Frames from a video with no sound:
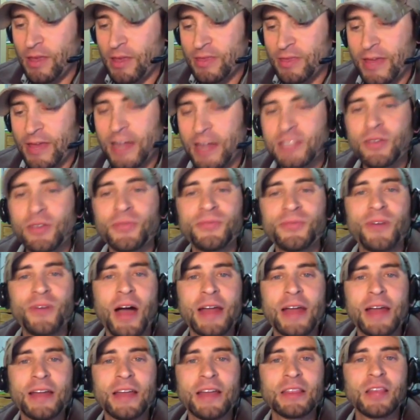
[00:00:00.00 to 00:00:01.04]
is a
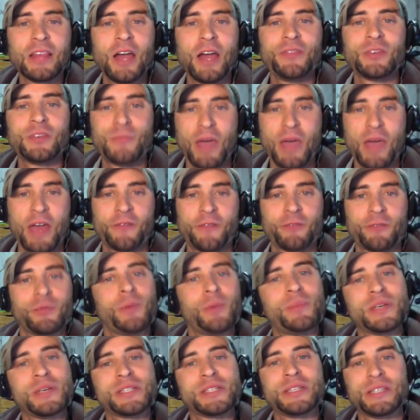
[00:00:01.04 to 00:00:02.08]
finite lifespan from a
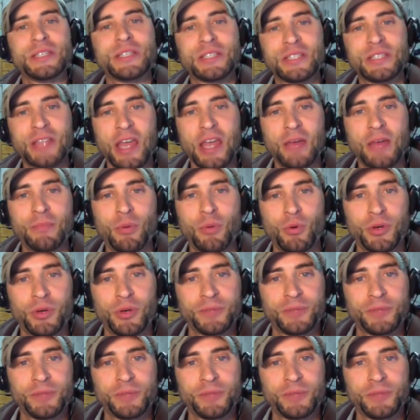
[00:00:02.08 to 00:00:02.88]
business standpoint.